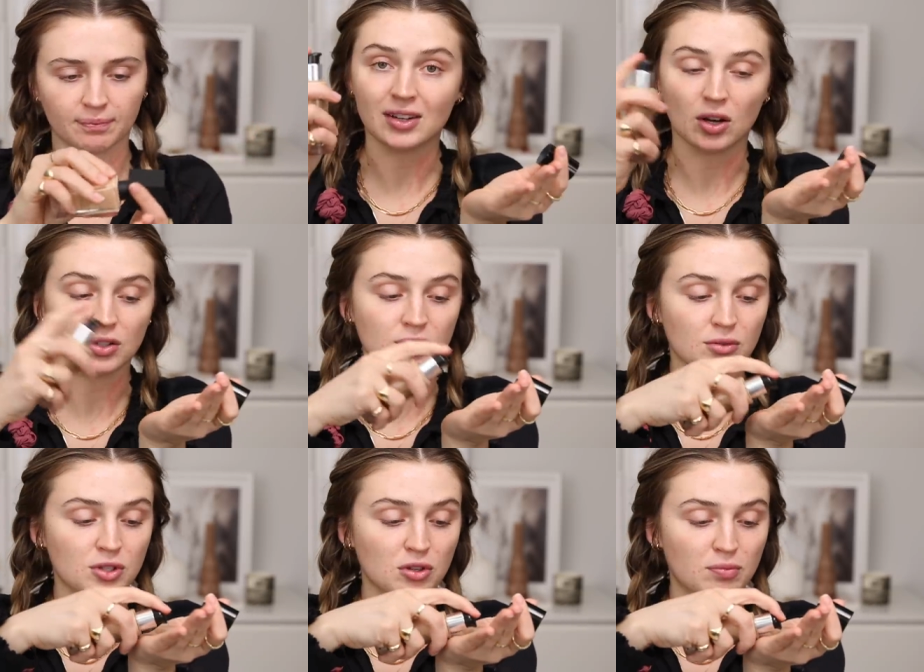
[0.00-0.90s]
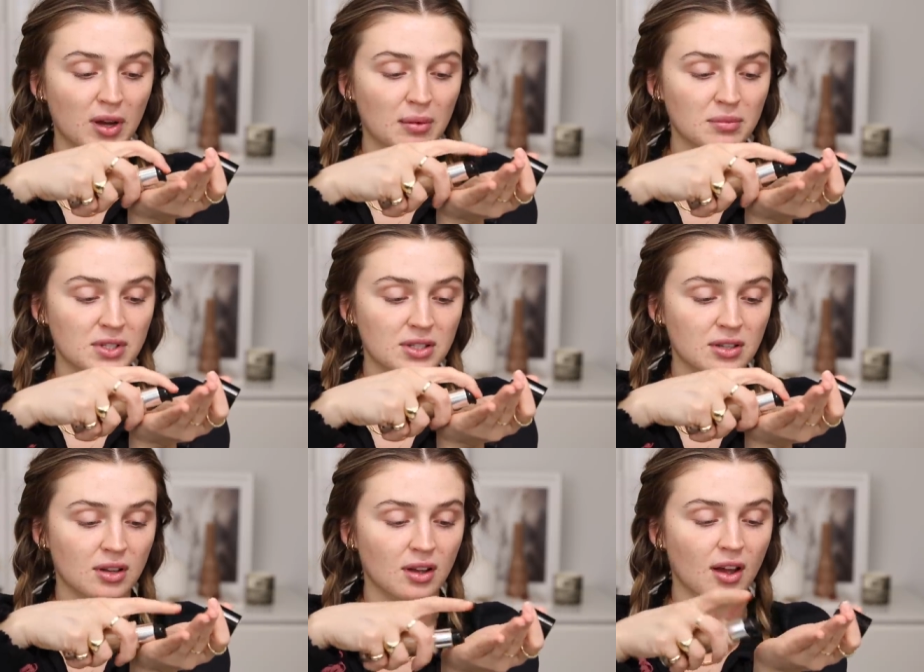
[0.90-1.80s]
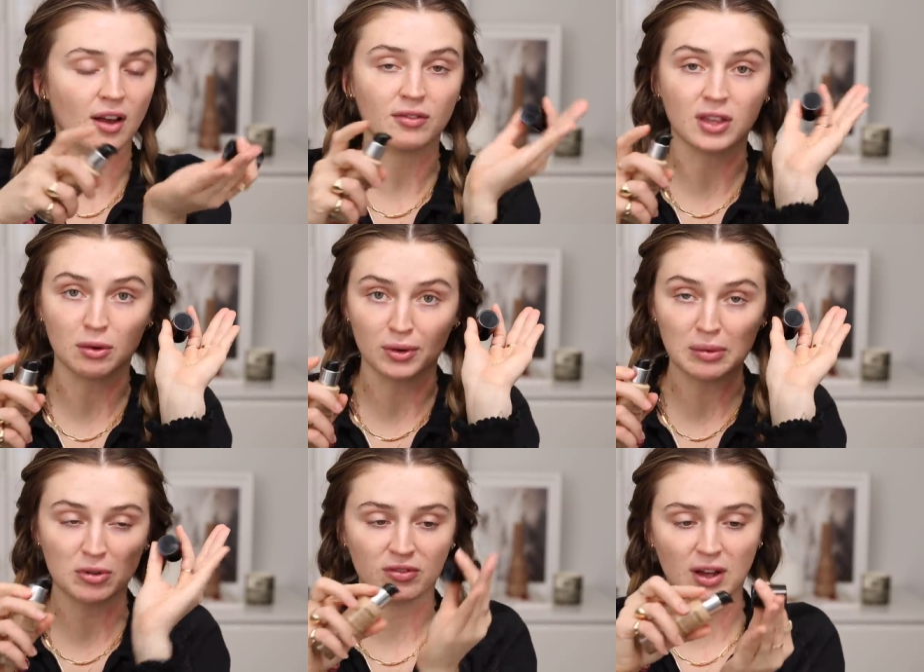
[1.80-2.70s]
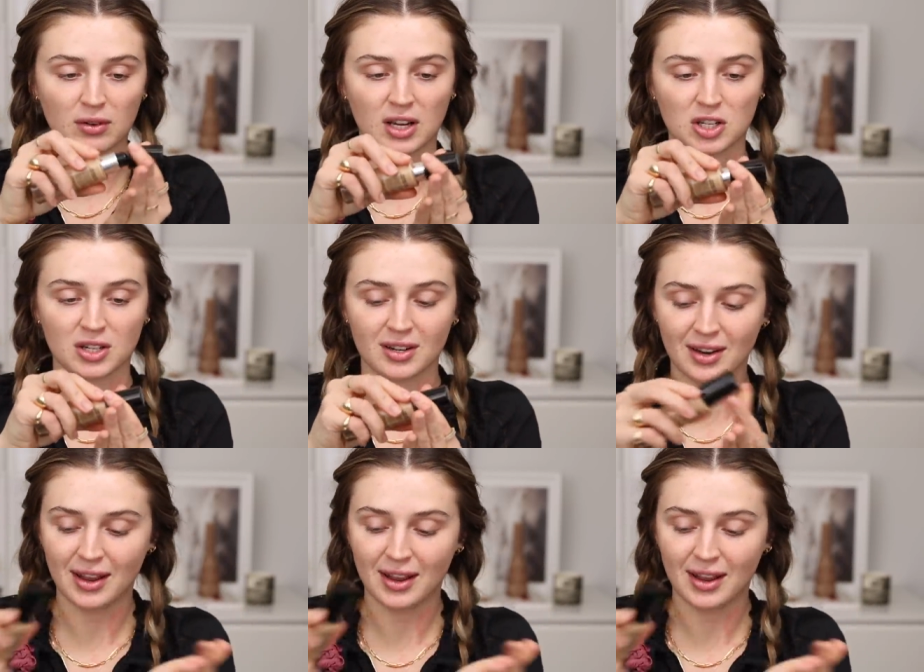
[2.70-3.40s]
and also two pumps of the Reboot Foundation.